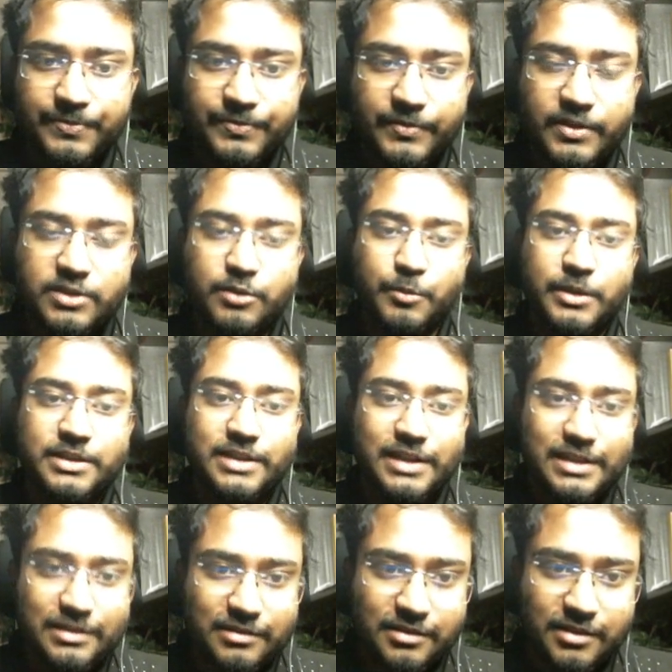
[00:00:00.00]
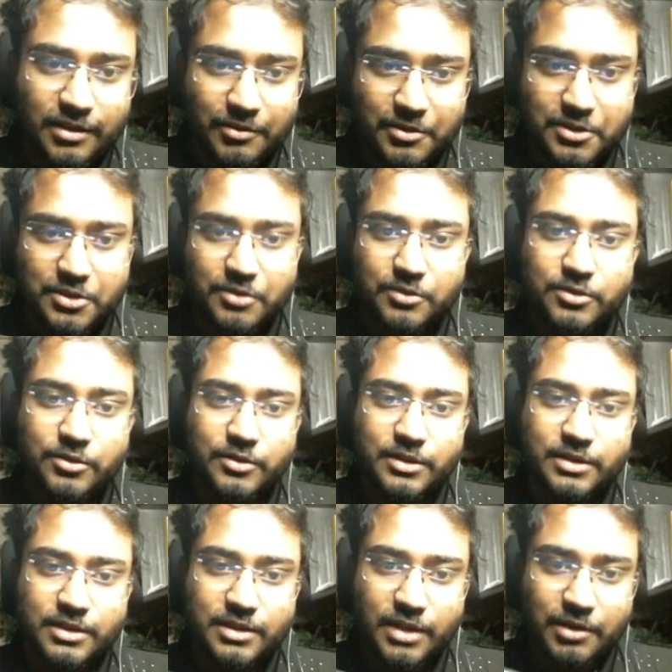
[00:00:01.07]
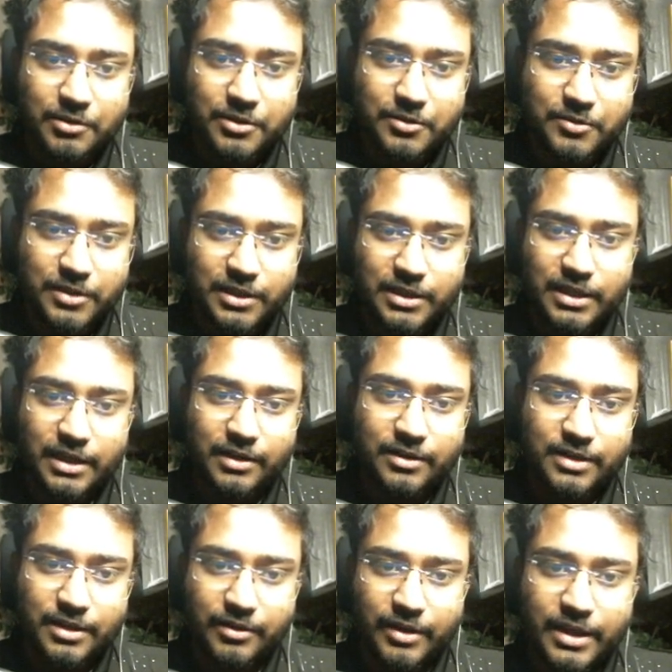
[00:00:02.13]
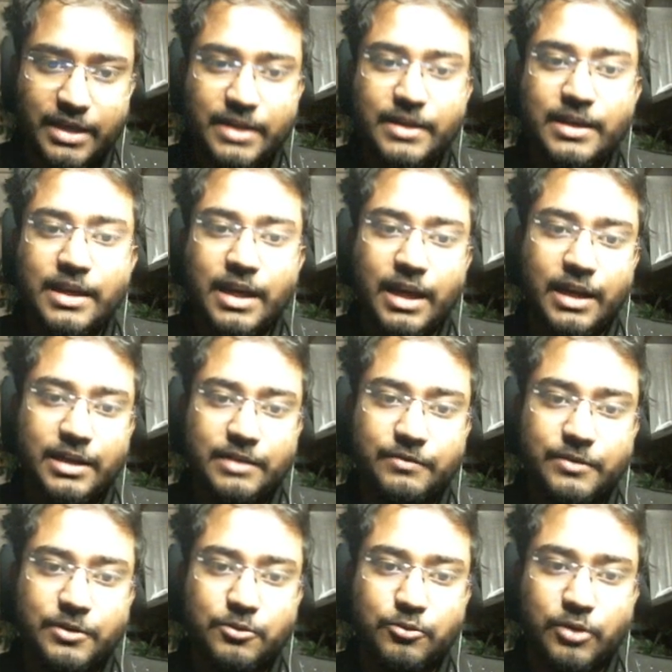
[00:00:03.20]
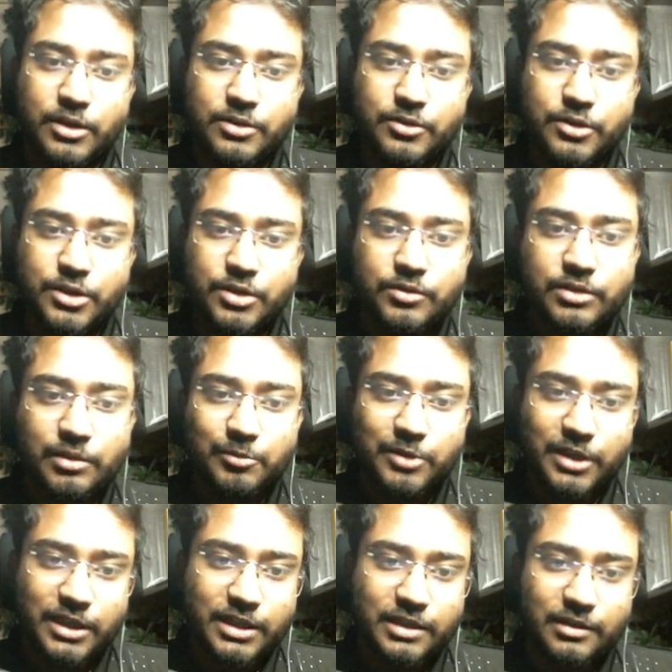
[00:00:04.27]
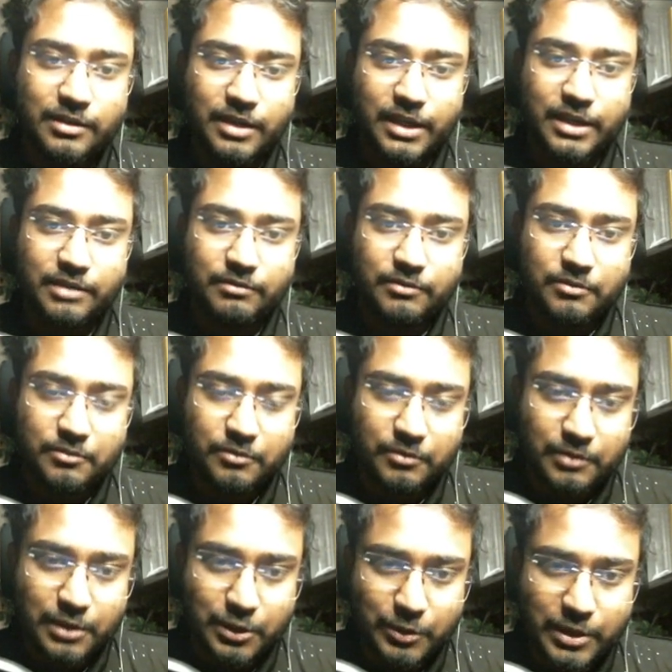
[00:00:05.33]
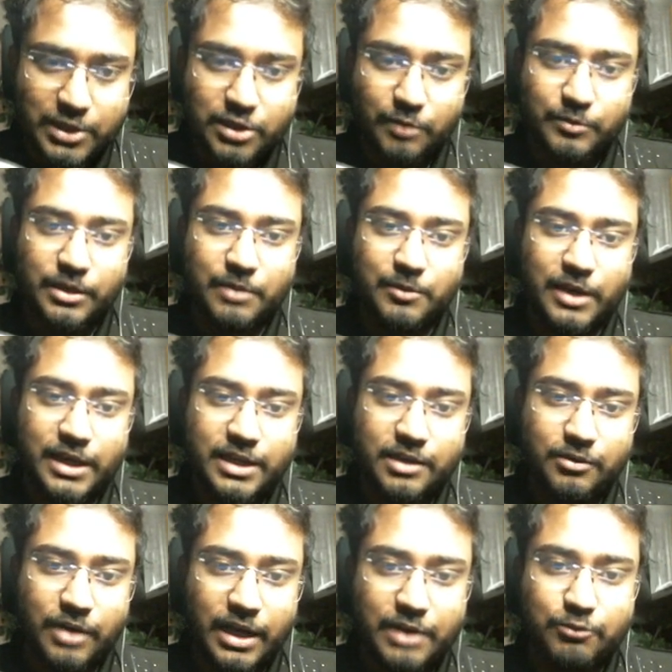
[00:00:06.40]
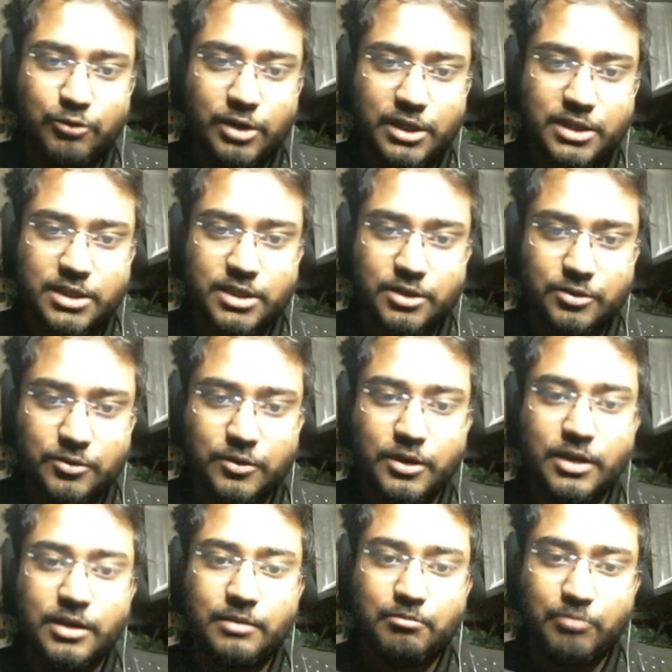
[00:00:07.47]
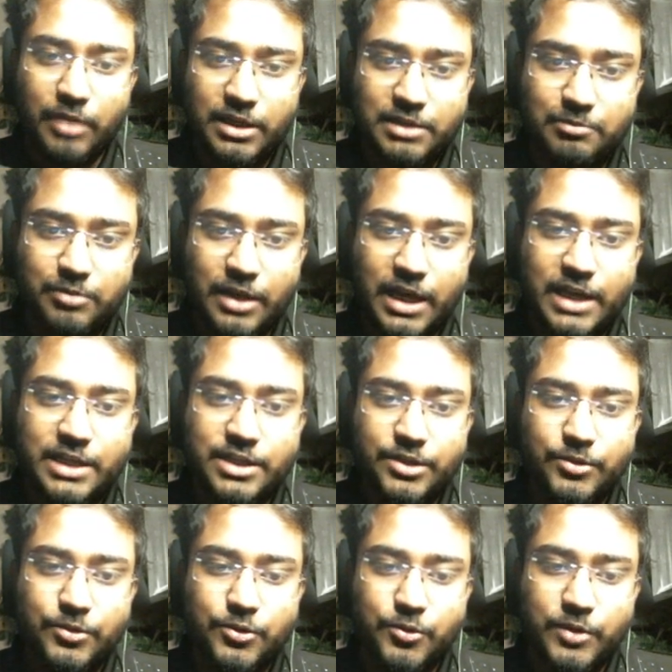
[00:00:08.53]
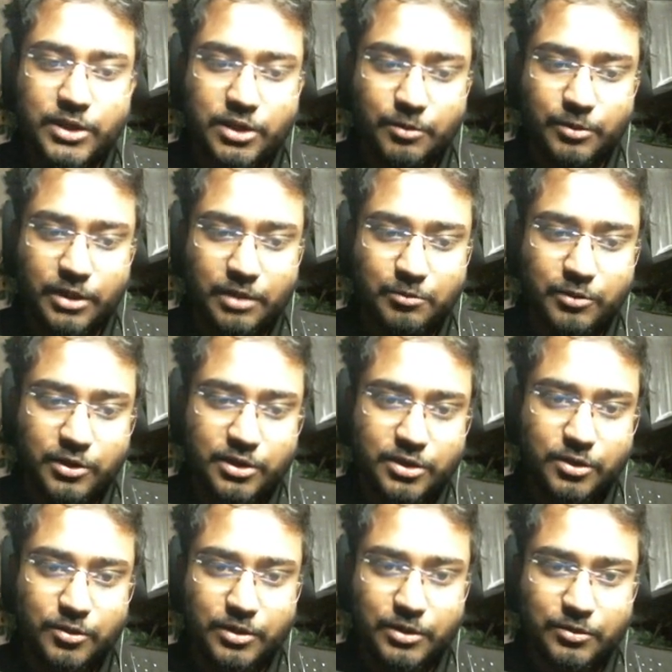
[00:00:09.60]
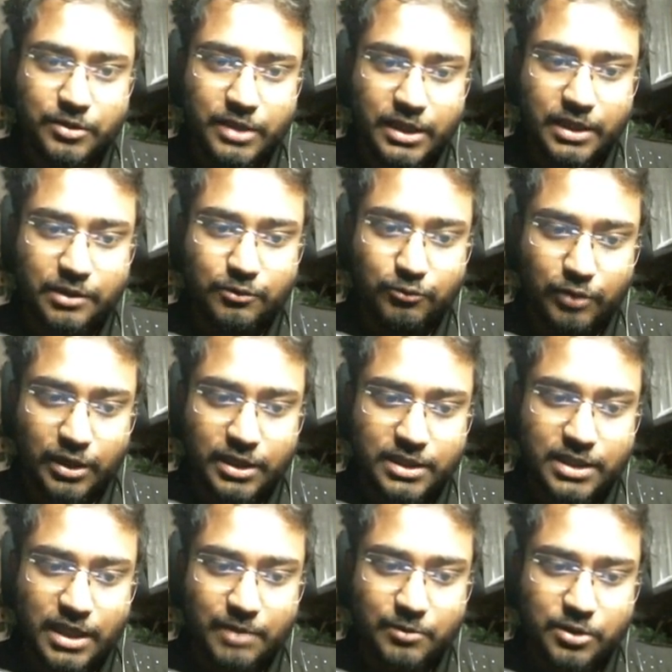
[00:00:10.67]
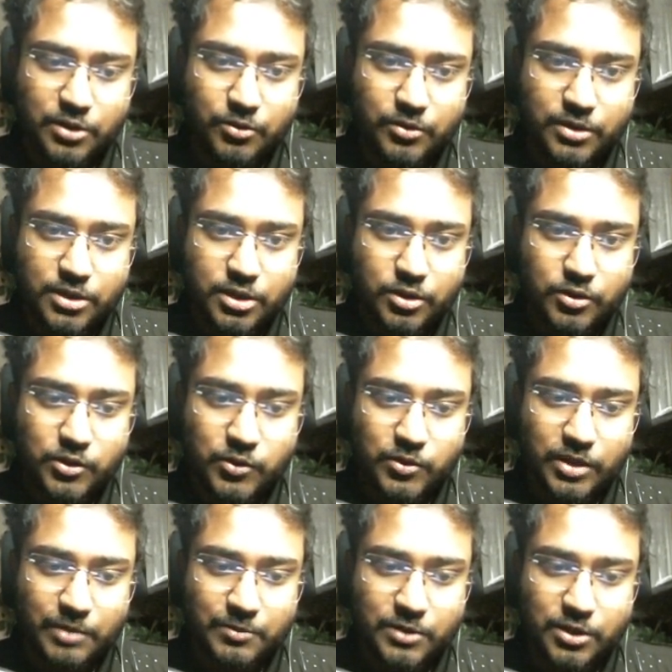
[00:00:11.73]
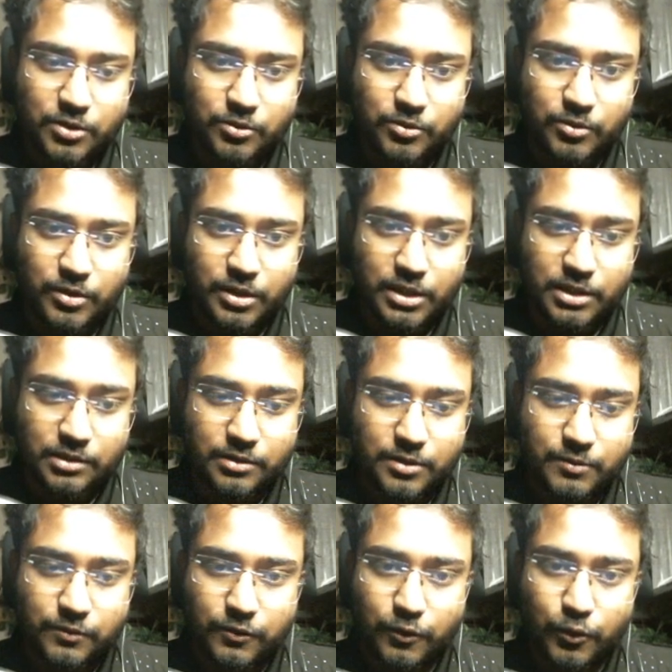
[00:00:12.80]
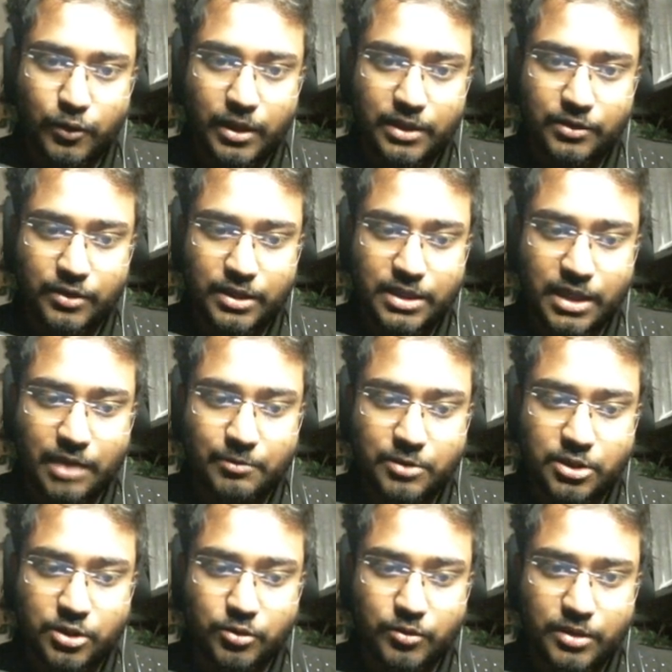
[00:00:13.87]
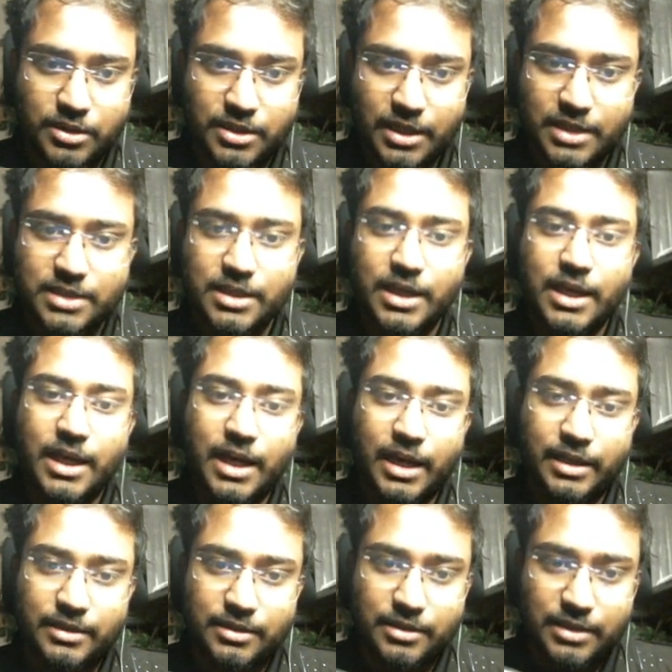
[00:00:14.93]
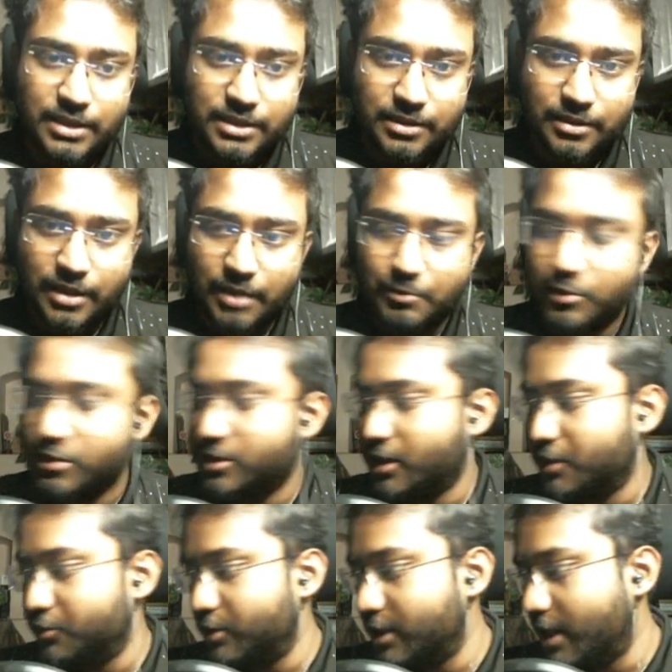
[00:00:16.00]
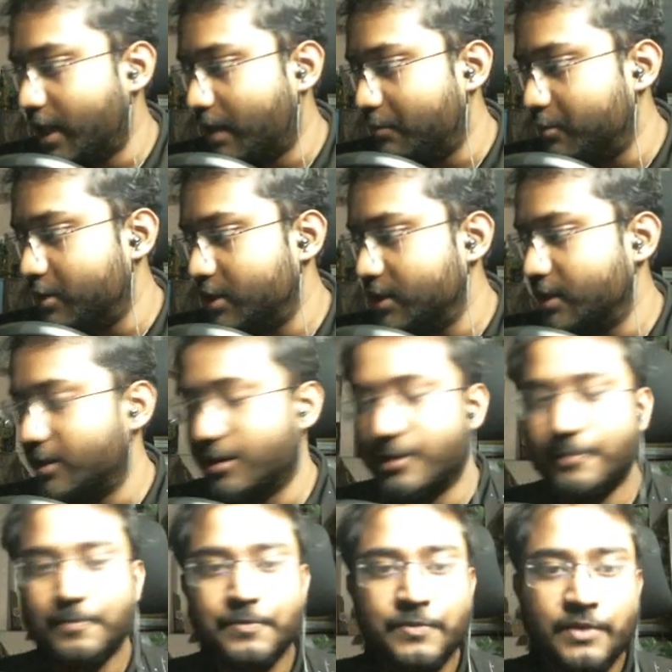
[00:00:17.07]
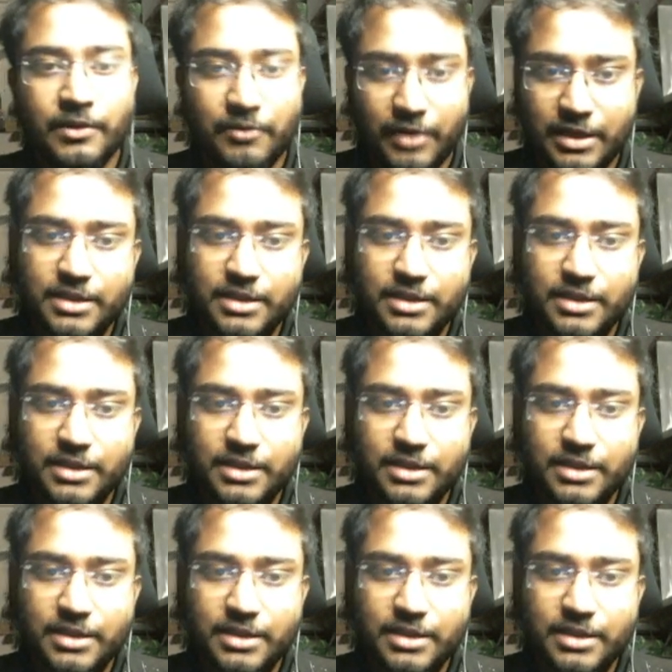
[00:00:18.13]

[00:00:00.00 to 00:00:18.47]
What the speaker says: so basically this is how we do. So this is how you declare an array, and if you want to do something like to each of them, like I want to multiply 2 to each of the numbers. So you see 1 times 2 is 2, 2 times 2 is 4, and 3 times 2 is 6, and these are the numbers that we have here, right?